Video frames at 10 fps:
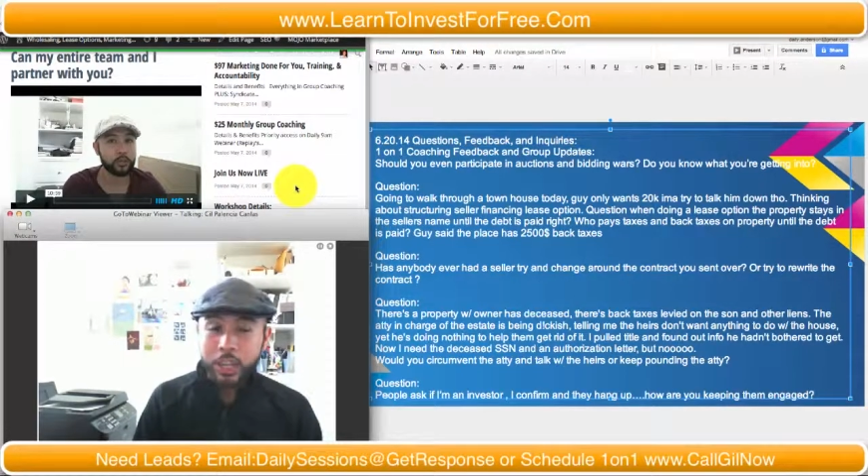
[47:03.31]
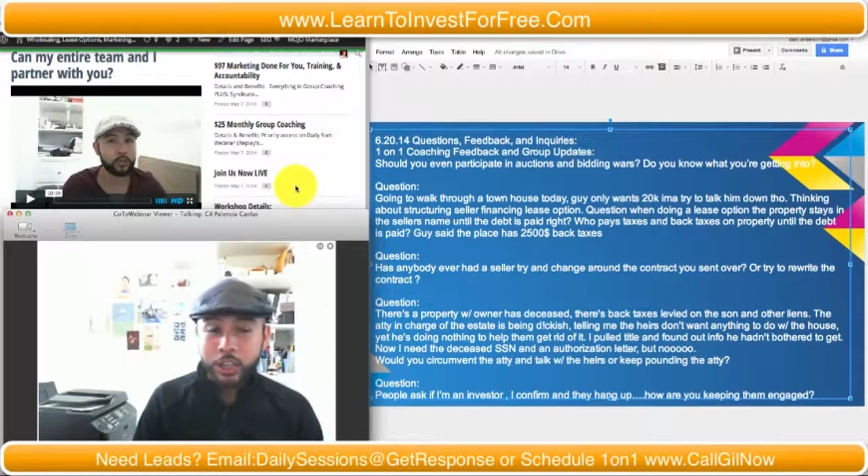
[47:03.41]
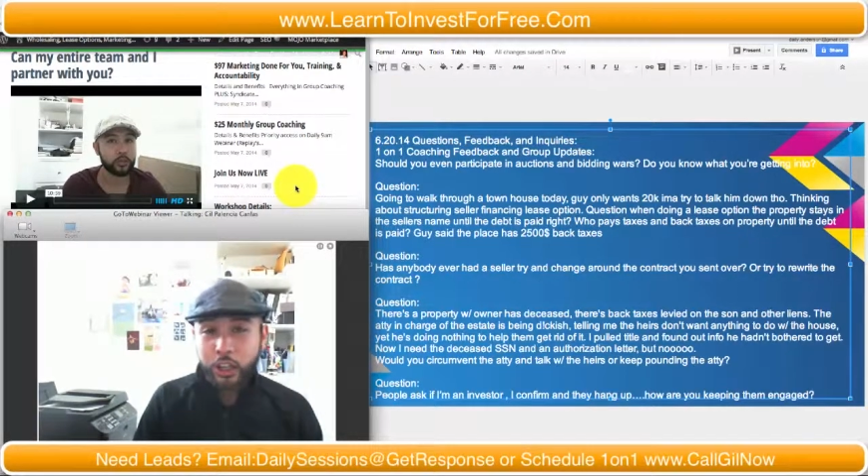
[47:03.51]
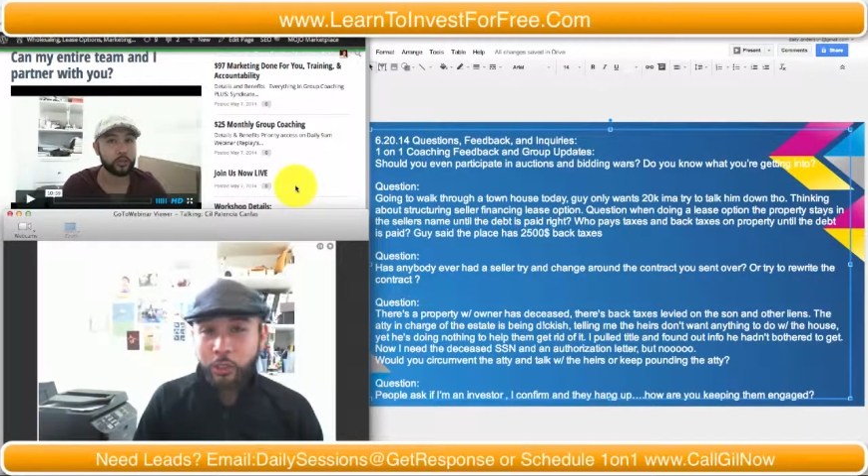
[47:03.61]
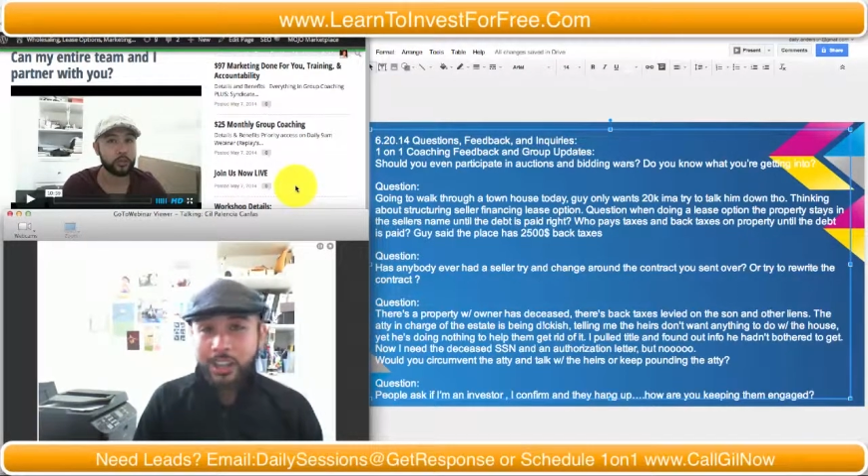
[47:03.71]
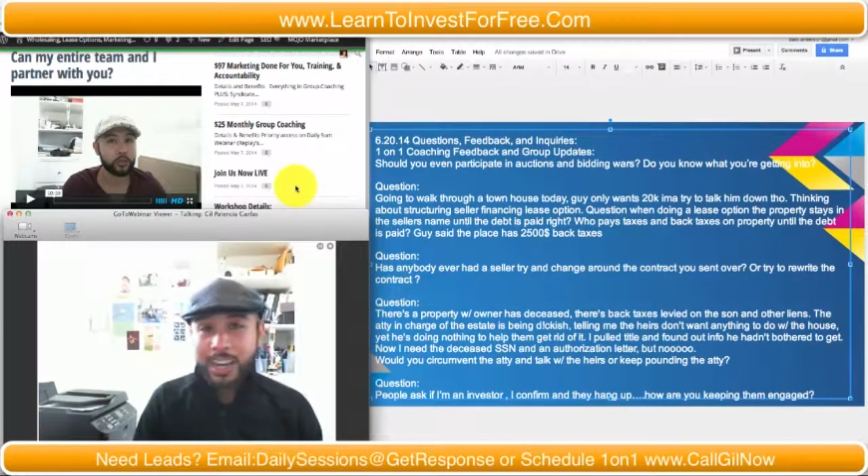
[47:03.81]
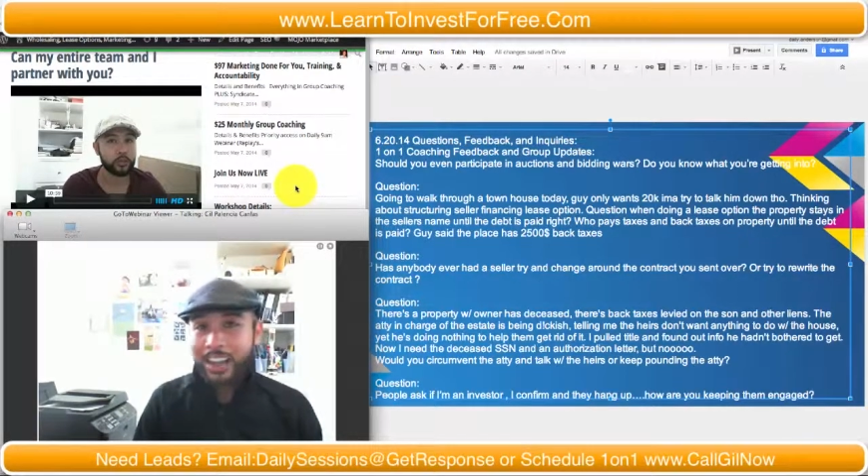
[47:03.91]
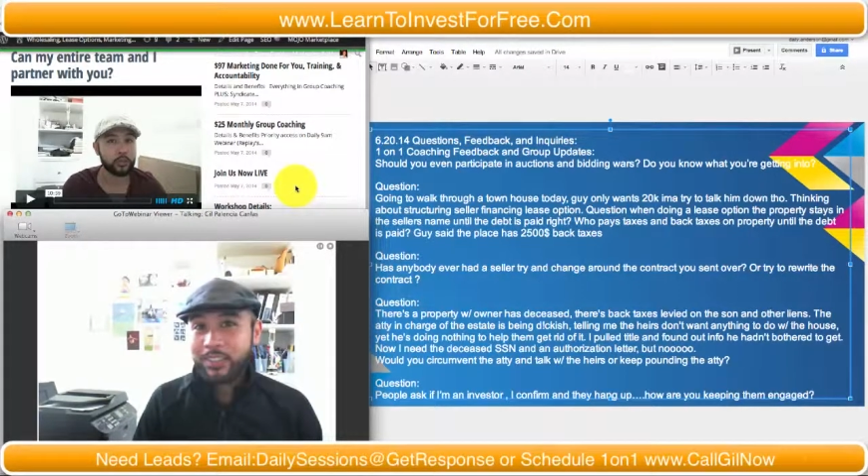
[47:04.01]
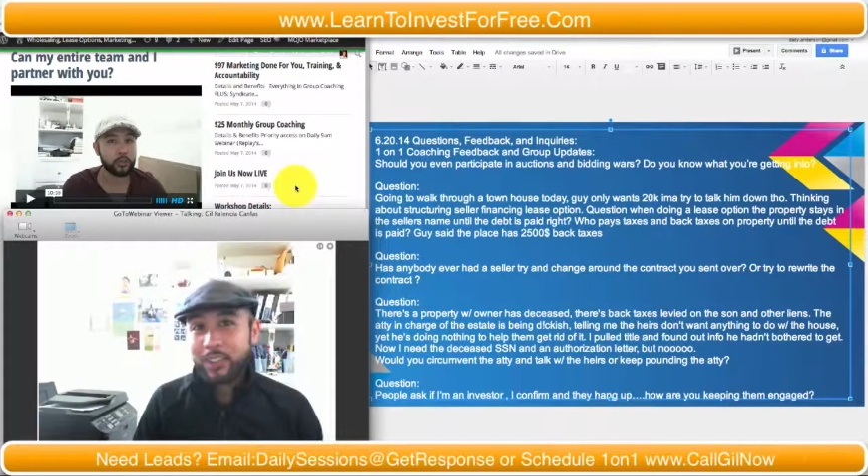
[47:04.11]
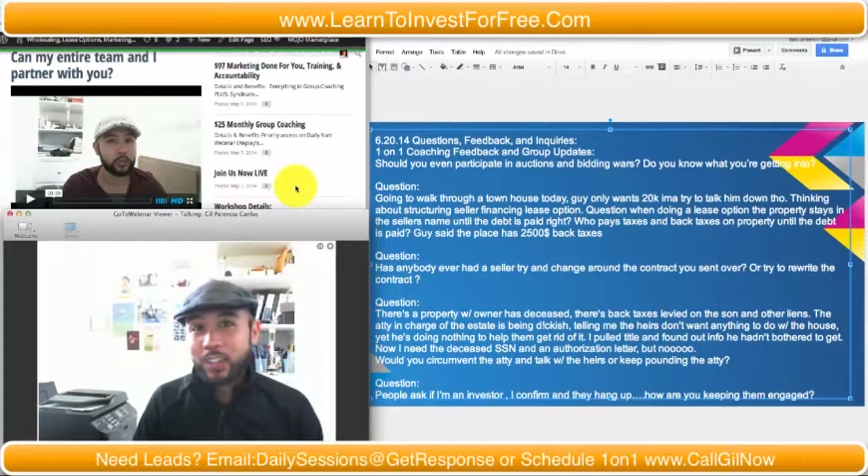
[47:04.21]
You know what?
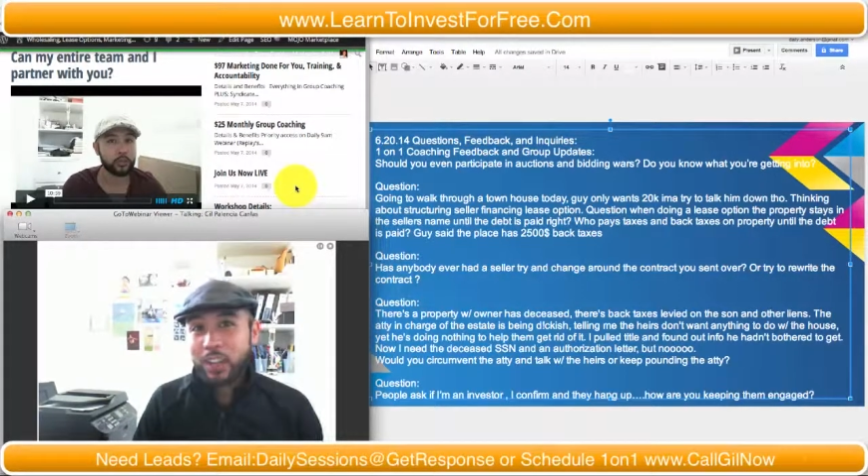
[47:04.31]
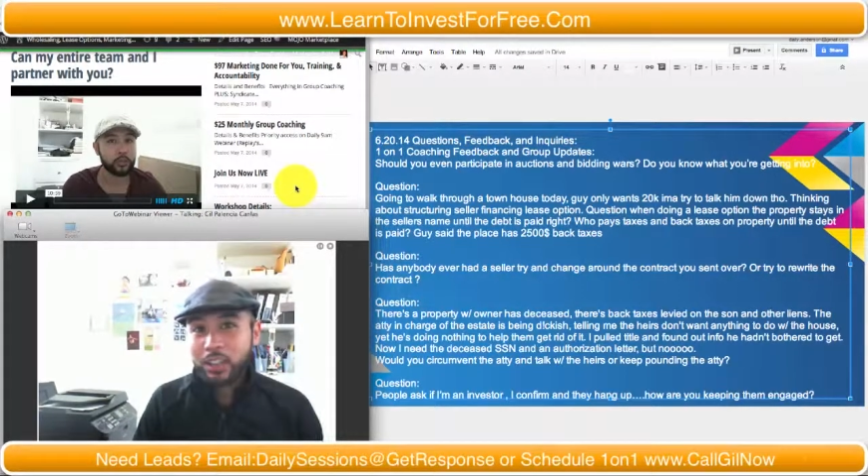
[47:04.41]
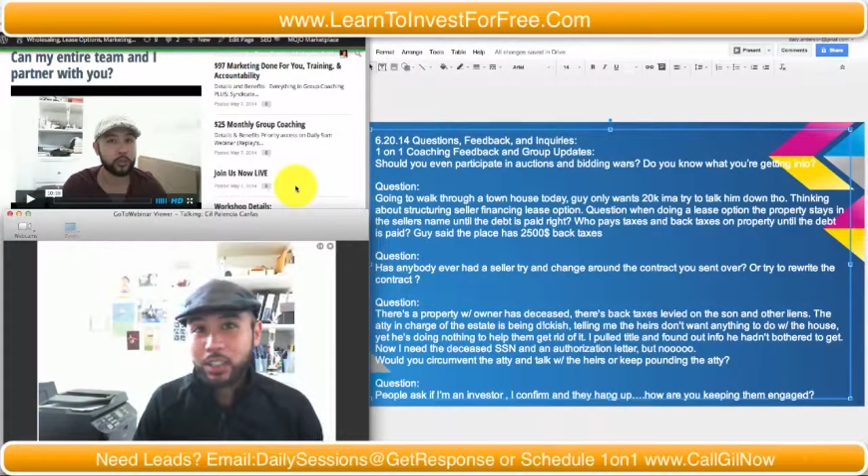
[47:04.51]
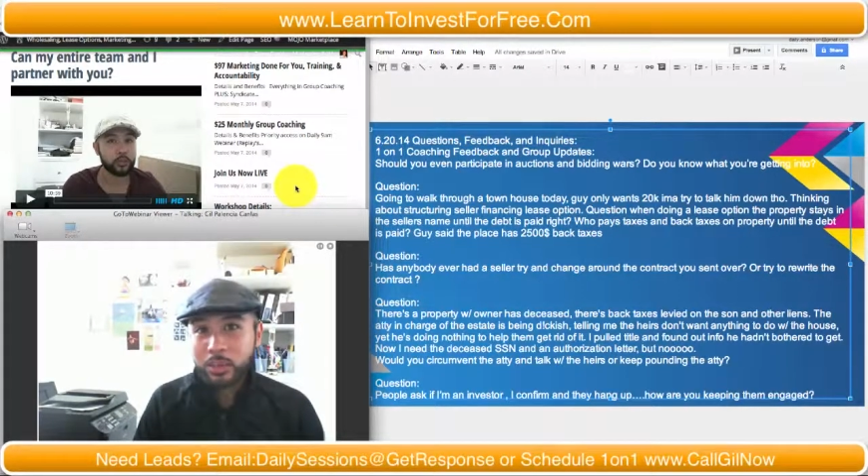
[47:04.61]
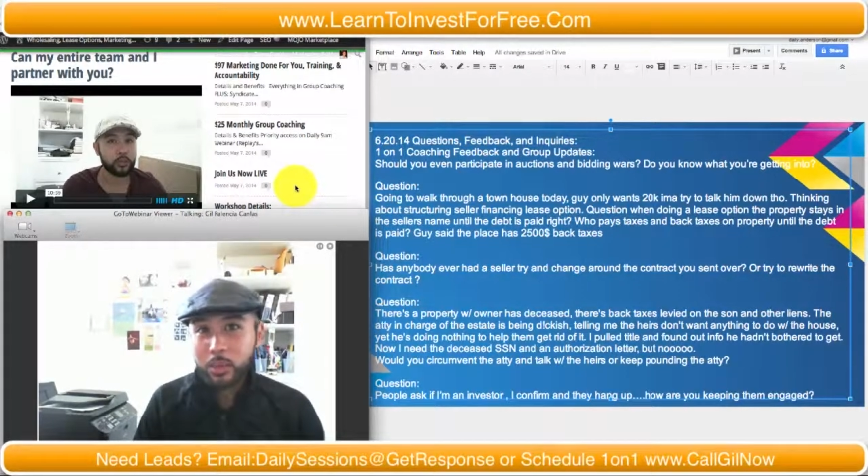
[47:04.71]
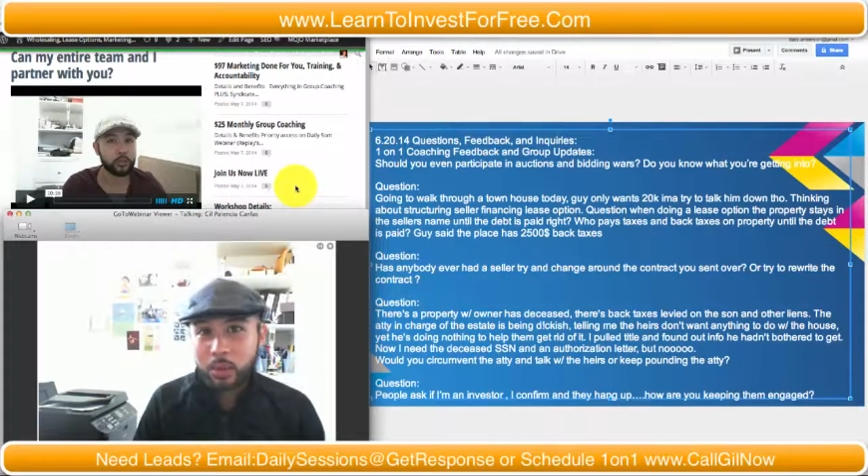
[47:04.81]
I've even talked to some